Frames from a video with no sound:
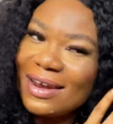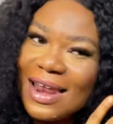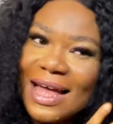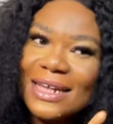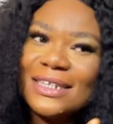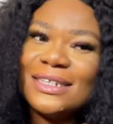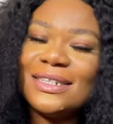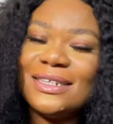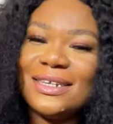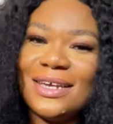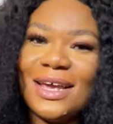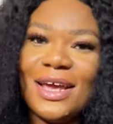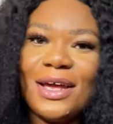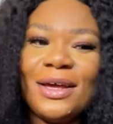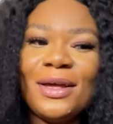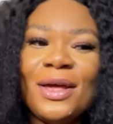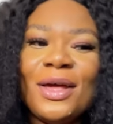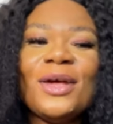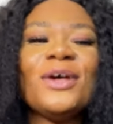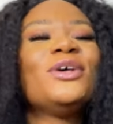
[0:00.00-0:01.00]
last
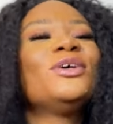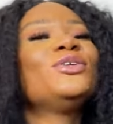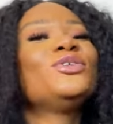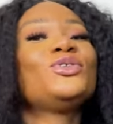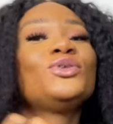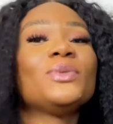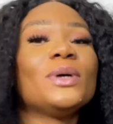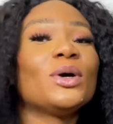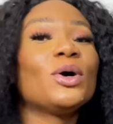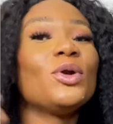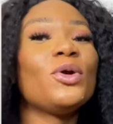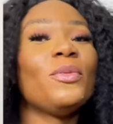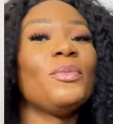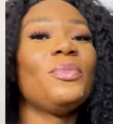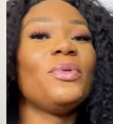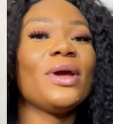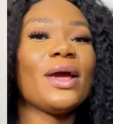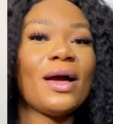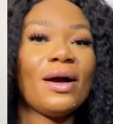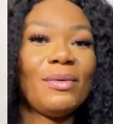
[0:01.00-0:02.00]
year, so we're going to
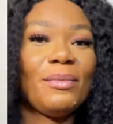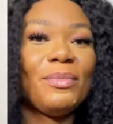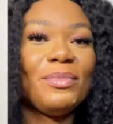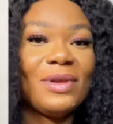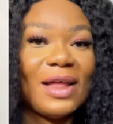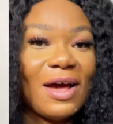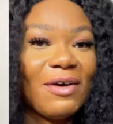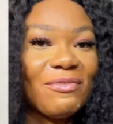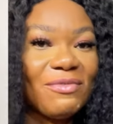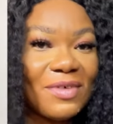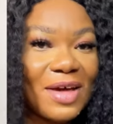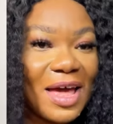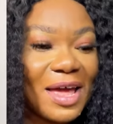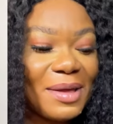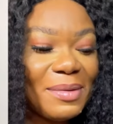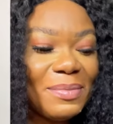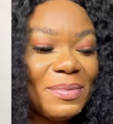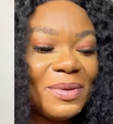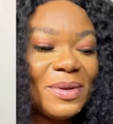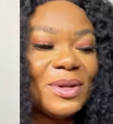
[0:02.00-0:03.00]
bring up that
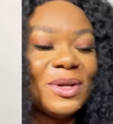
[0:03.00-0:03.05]
vibe.